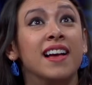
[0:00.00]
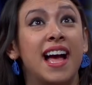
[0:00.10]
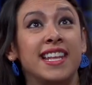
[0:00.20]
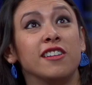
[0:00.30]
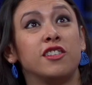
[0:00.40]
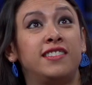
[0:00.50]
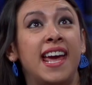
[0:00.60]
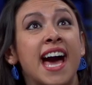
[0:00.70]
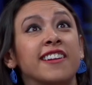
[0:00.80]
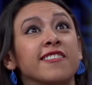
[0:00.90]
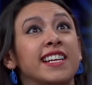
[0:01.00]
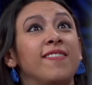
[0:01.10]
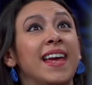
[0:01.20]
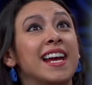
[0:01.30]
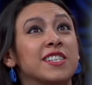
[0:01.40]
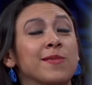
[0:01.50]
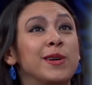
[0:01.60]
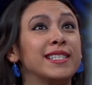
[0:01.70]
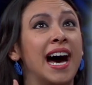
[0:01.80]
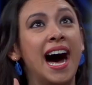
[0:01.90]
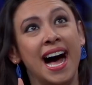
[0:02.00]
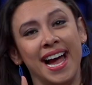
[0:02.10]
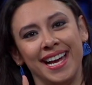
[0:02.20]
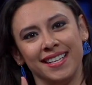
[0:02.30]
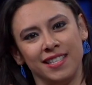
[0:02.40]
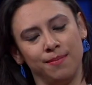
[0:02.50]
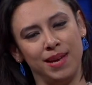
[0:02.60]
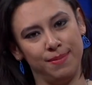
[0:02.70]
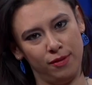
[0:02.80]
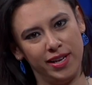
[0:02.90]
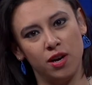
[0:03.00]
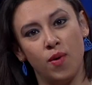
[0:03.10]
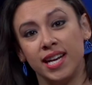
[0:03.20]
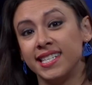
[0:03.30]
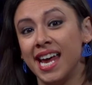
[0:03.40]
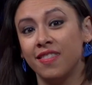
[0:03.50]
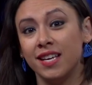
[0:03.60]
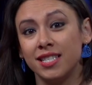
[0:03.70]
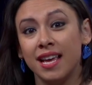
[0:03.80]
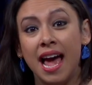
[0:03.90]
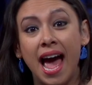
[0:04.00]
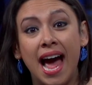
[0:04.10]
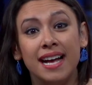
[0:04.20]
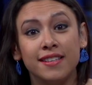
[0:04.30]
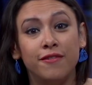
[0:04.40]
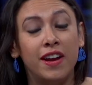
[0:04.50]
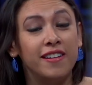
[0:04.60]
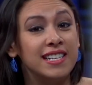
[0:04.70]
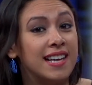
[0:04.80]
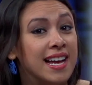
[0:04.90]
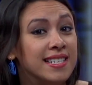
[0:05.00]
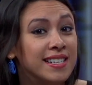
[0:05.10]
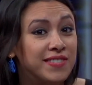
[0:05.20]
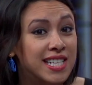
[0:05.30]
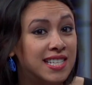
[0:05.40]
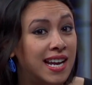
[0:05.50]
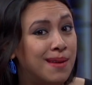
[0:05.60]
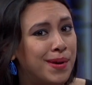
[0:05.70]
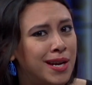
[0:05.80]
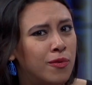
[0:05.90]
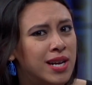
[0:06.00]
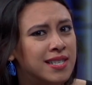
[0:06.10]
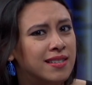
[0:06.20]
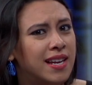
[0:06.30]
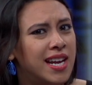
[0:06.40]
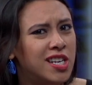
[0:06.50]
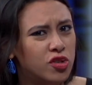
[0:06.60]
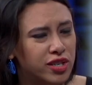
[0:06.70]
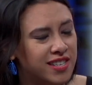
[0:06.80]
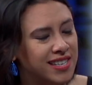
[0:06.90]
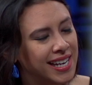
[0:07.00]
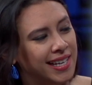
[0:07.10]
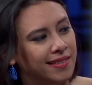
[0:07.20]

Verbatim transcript: and your standard deviation was high. So maybe we don't want to take this as a very scientific study, but it was interesting. It